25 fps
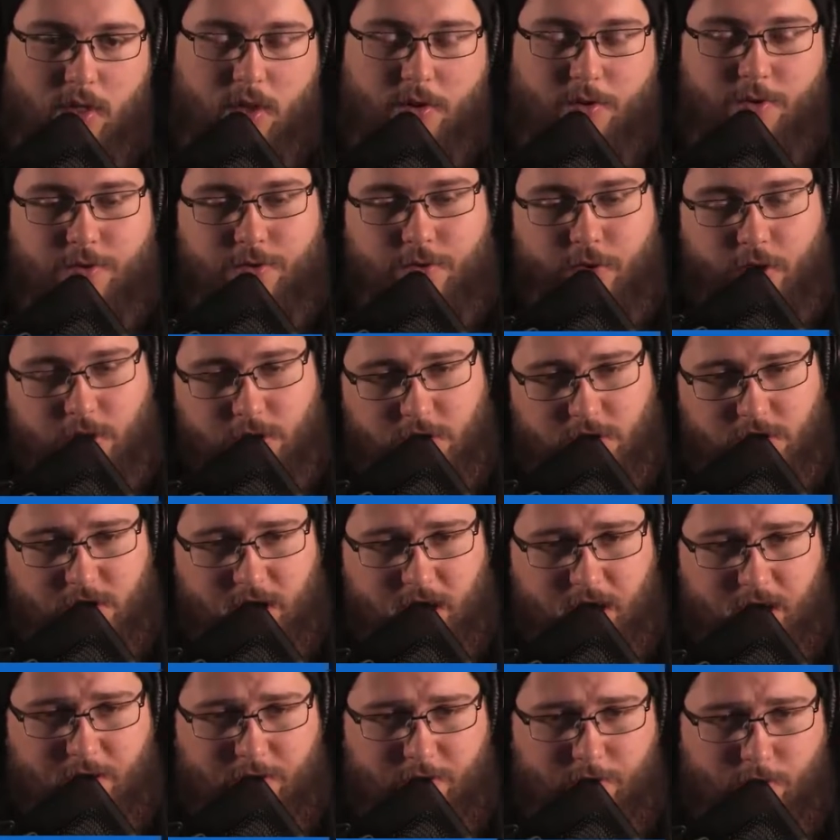The first
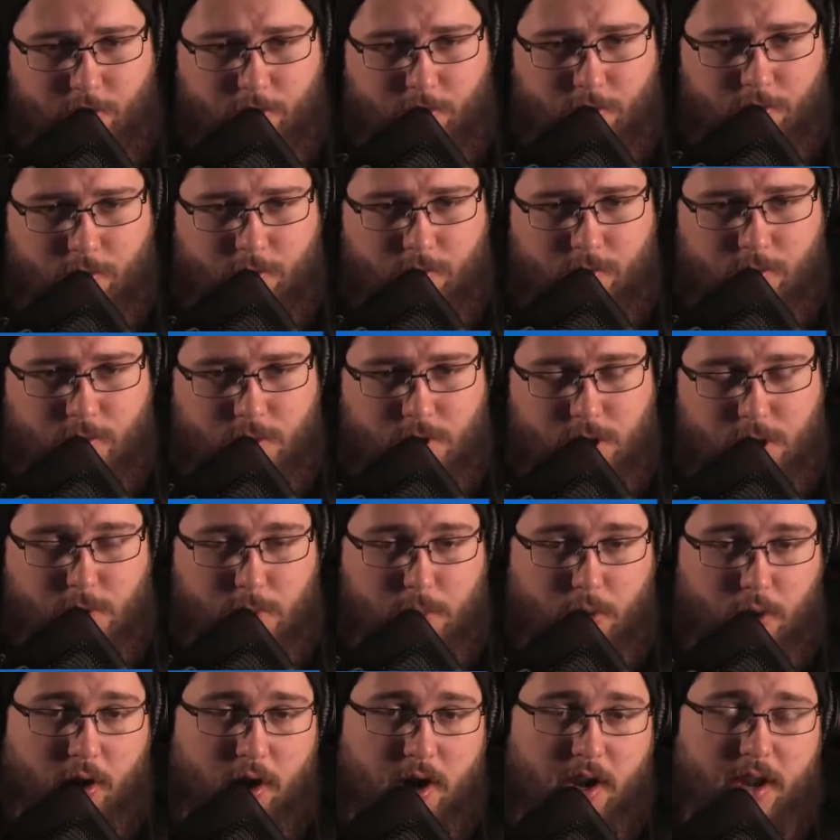day of
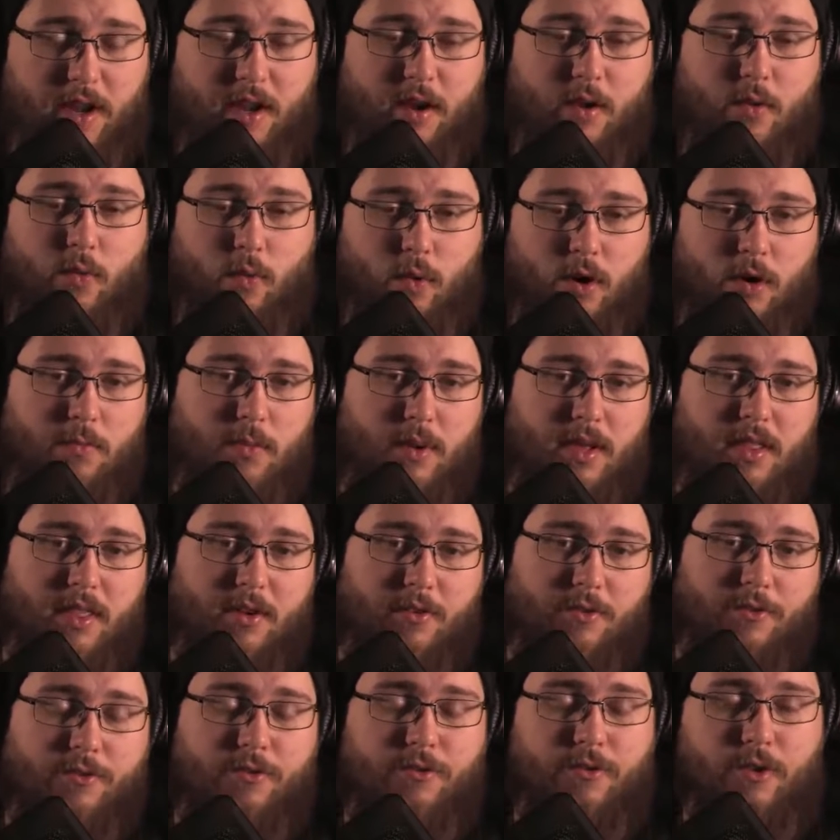spring would be the
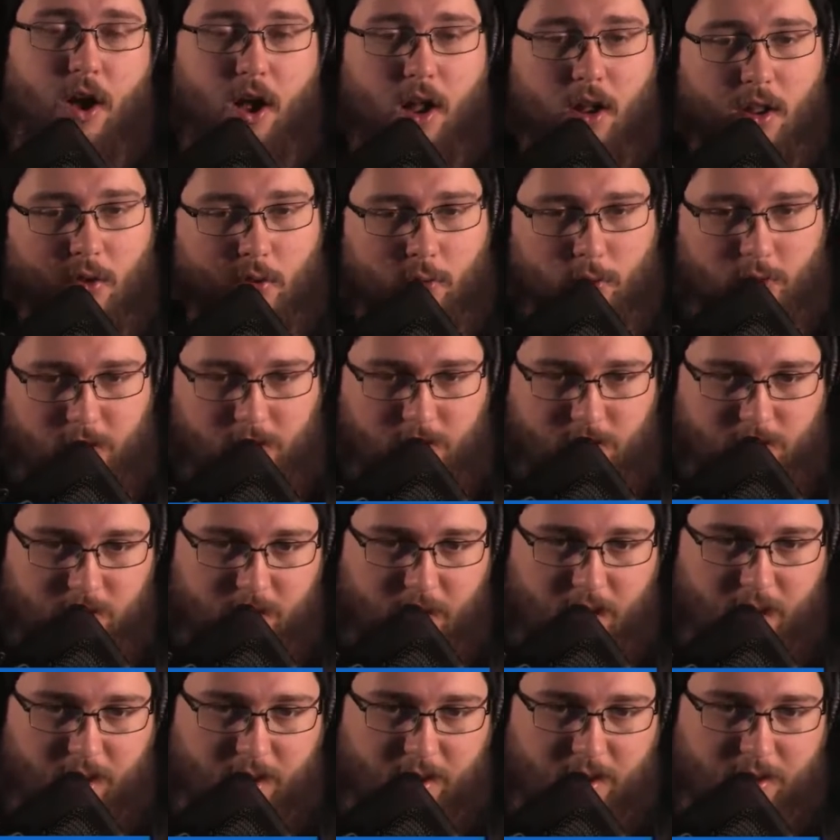following
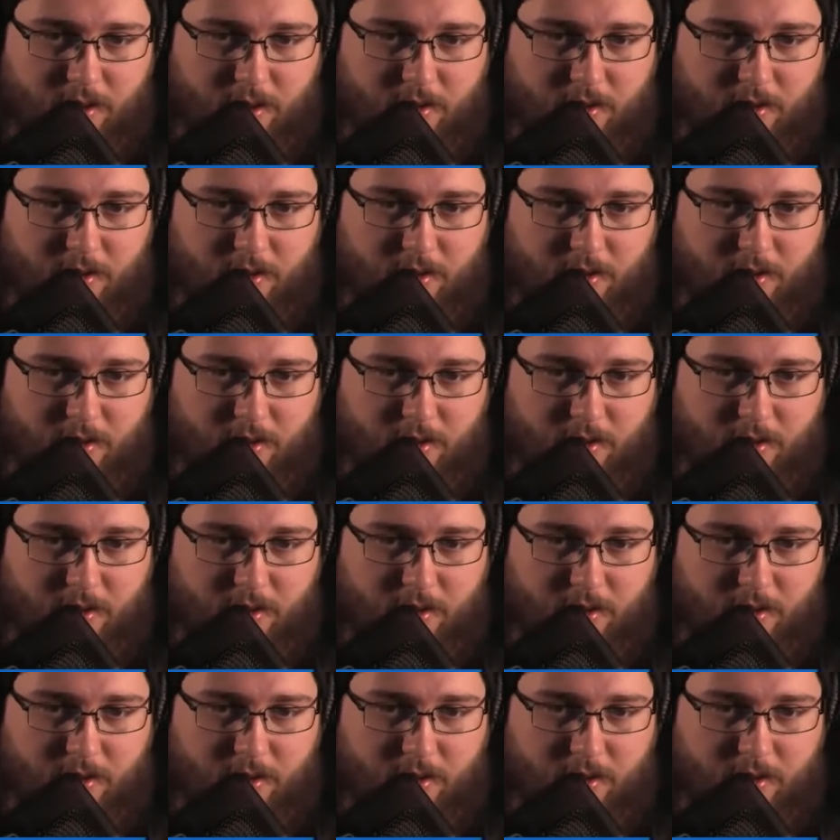day,